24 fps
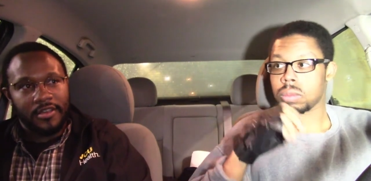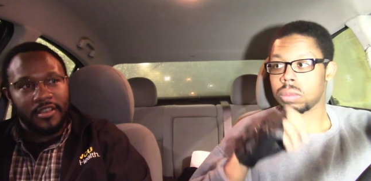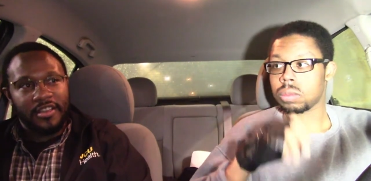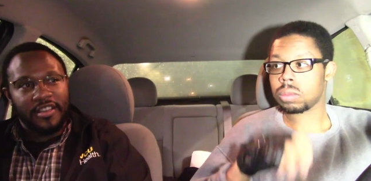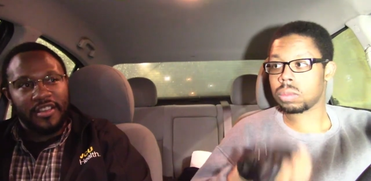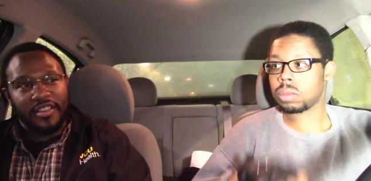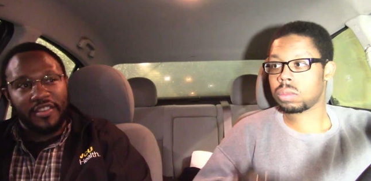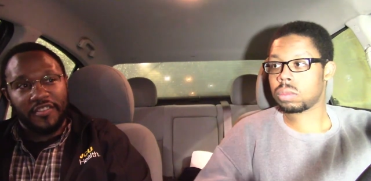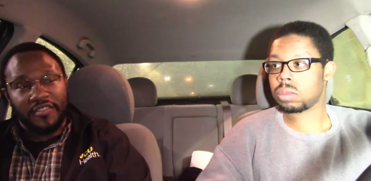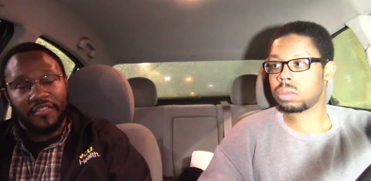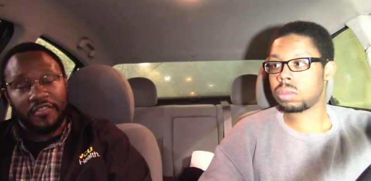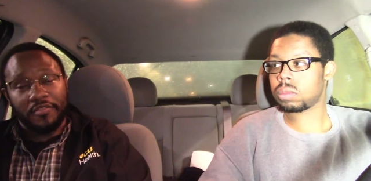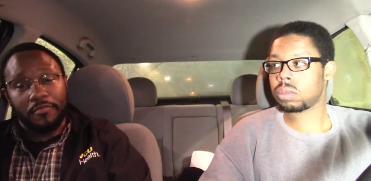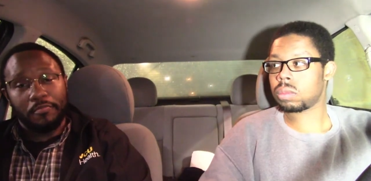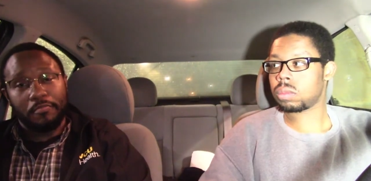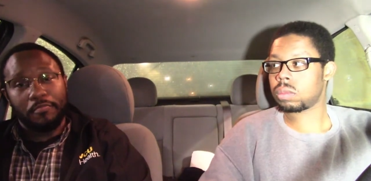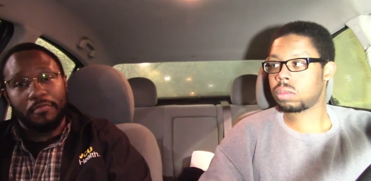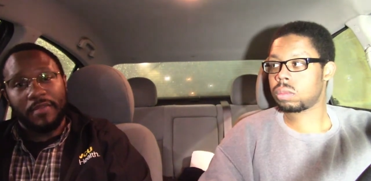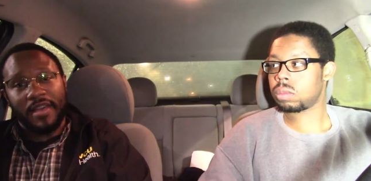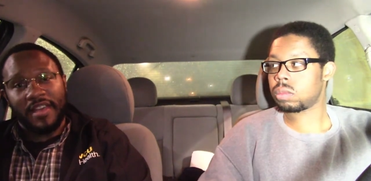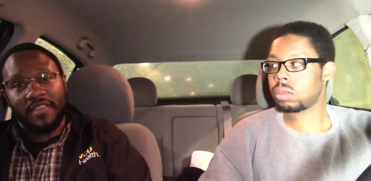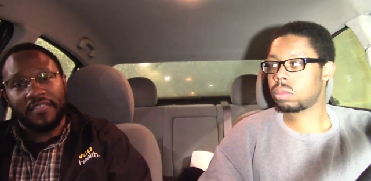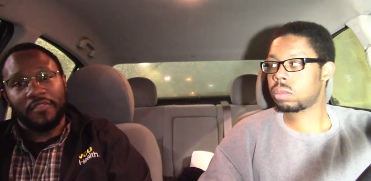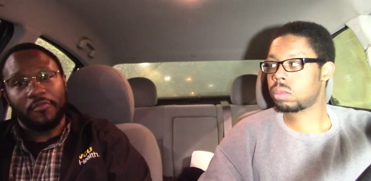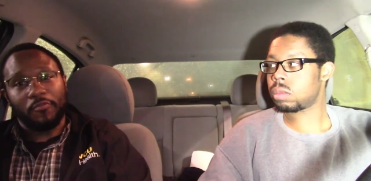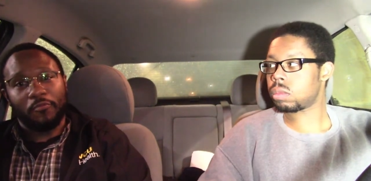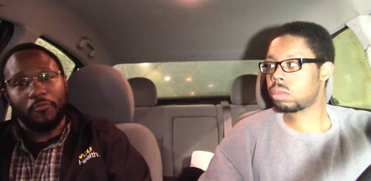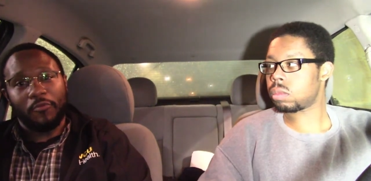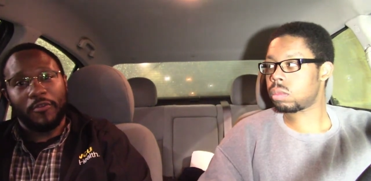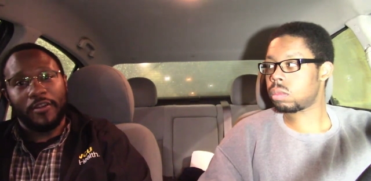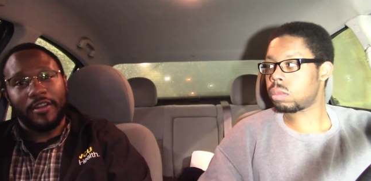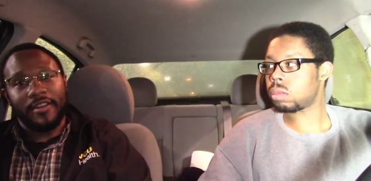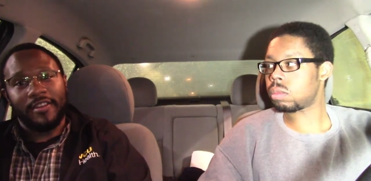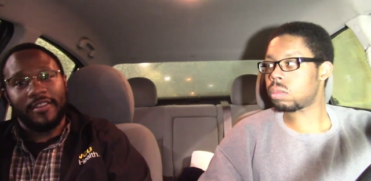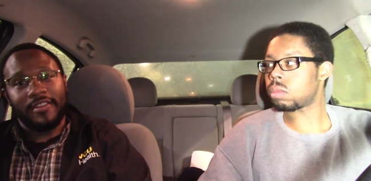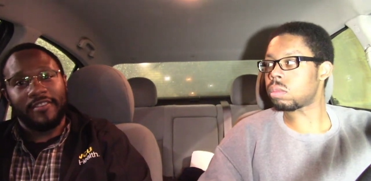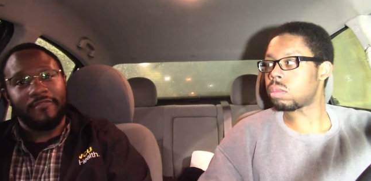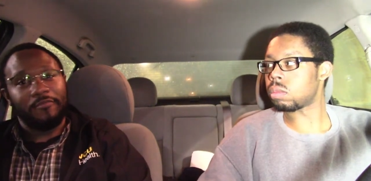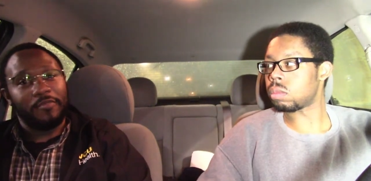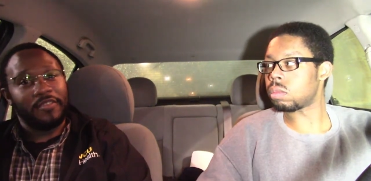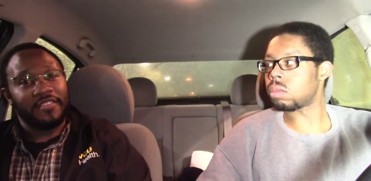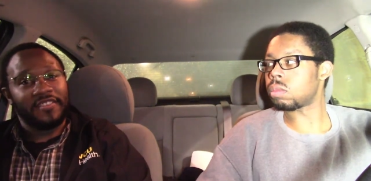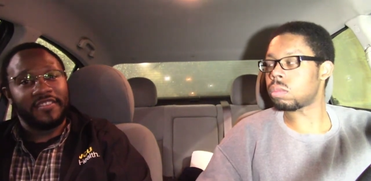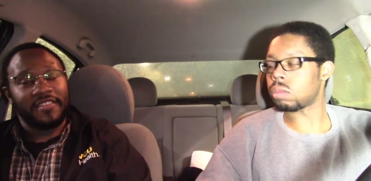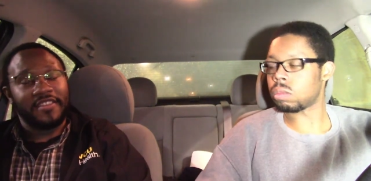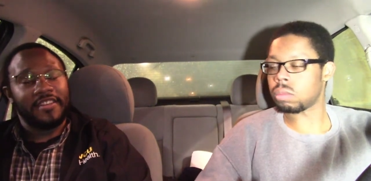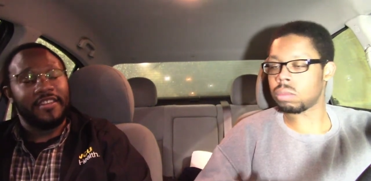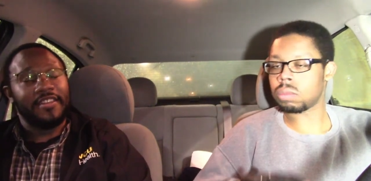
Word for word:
Speaker 1: is the best one. They've mm-hmm. been saying mm-hmm.